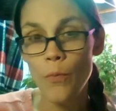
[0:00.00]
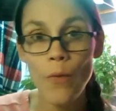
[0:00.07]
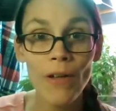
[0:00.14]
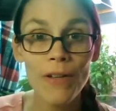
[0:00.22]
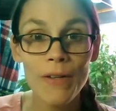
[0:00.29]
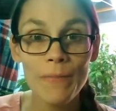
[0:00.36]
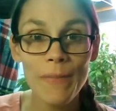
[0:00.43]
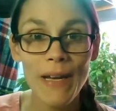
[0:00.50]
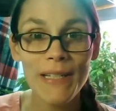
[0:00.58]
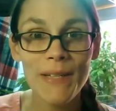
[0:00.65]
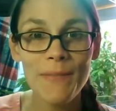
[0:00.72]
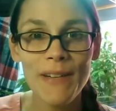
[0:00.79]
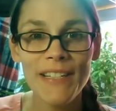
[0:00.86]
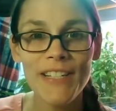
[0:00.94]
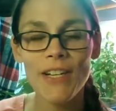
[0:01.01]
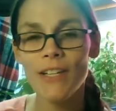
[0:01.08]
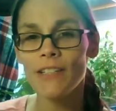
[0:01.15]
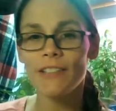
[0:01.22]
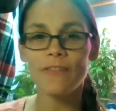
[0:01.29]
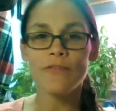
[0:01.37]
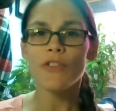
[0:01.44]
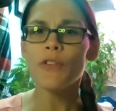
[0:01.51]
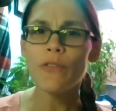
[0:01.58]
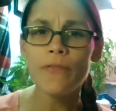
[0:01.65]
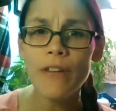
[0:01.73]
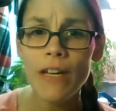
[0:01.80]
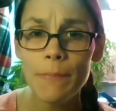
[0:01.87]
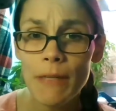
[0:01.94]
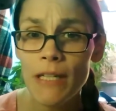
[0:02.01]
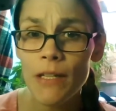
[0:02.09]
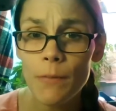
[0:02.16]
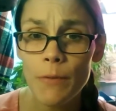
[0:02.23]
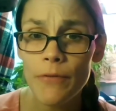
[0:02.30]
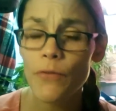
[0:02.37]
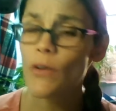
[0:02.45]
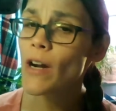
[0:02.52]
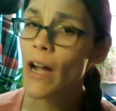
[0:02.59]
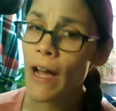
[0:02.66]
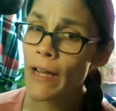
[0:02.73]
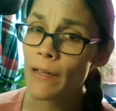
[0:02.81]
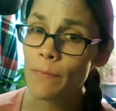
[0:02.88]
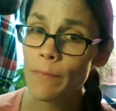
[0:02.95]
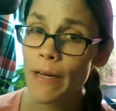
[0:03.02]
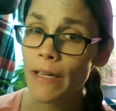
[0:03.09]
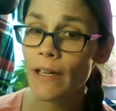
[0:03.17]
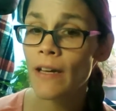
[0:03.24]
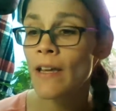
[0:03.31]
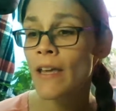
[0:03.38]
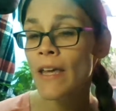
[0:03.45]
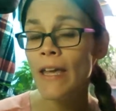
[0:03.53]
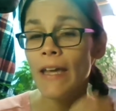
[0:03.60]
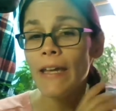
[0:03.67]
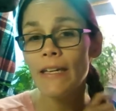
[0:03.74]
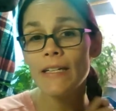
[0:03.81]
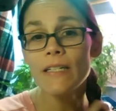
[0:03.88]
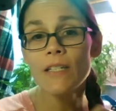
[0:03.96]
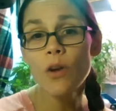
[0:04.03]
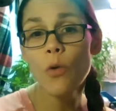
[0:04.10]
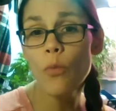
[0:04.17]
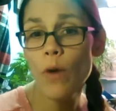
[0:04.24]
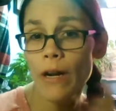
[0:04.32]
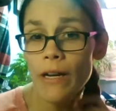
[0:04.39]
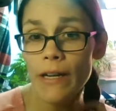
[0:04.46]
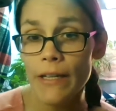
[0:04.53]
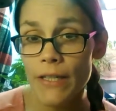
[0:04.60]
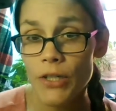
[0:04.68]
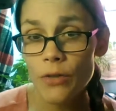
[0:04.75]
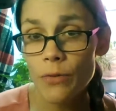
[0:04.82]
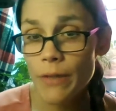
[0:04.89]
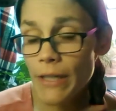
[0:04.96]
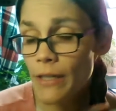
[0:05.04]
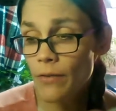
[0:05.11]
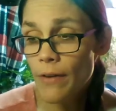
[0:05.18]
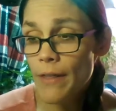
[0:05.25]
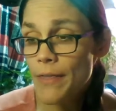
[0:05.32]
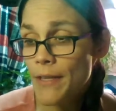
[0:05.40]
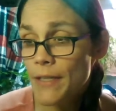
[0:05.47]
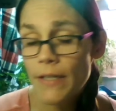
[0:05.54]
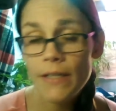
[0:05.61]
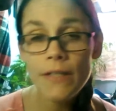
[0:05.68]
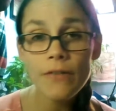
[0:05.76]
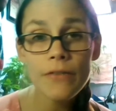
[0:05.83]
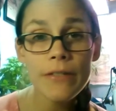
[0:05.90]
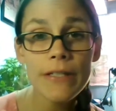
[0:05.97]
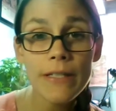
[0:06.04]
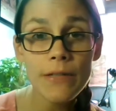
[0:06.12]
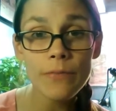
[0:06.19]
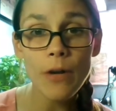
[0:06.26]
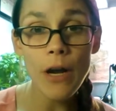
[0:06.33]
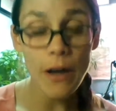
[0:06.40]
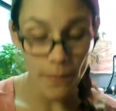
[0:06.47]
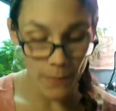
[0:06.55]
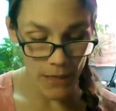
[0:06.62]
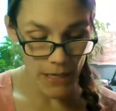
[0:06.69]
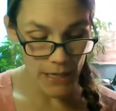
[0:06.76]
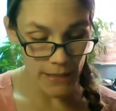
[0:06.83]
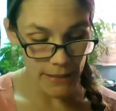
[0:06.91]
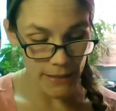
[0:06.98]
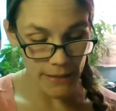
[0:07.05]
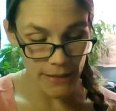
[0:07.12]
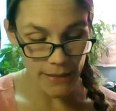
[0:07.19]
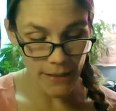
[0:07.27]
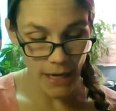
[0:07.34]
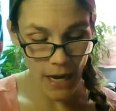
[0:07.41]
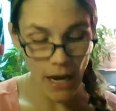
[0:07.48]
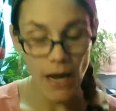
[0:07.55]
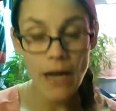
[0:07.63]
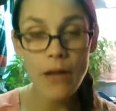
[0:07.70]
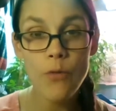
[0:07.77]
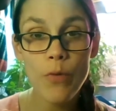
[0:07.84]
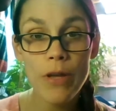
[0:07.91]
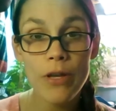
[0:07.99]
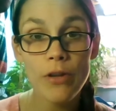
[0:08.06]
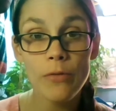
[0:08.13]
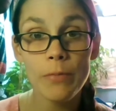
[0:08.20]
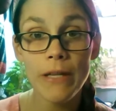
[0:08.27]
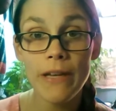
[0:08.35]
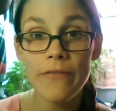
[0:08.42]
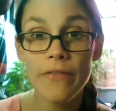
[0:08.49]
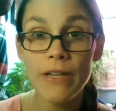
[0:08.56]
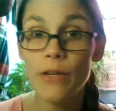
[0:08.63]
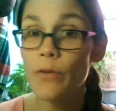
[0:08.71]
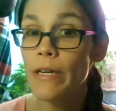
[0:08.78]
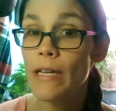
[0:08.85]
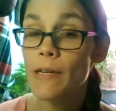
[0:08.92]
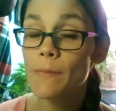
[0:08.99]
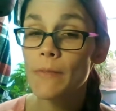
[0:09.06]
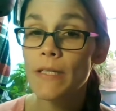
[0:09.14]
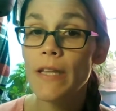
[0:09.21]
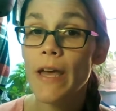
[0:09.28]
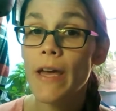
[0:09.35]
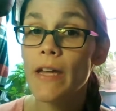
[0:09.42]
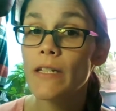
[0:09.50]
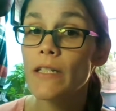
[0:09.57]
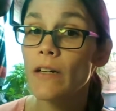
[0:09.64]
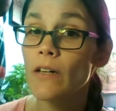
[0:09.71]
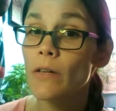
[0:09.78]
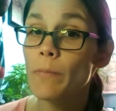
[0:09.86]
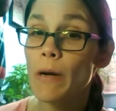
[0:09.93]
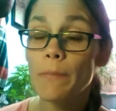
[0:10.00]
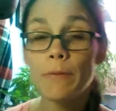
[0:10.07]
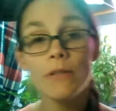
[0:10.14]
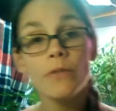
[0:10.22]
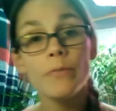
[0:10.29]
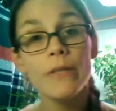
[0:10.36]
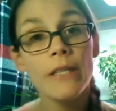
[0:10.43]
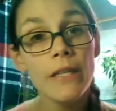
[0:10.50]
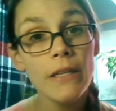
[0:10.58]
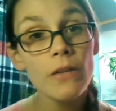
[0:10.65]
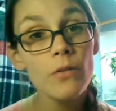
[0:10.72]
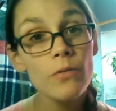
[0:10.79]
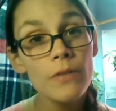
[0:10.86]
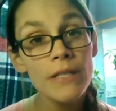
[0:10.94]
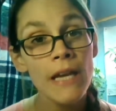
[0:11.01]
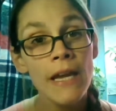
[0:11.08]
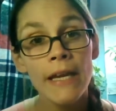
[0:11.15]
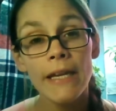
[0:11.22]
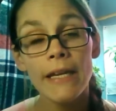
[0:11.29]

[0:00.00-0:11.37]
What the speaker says: Welcome back to my channel. If you have not been here before, I am Becca, and what I do here on this series is I will play video games that are popular with the kiddos